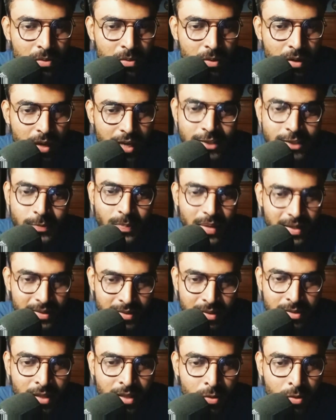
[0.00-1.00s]

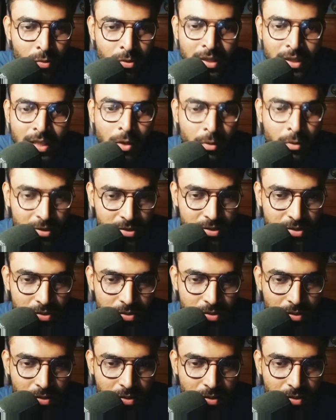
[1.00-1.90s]
expected that would allow us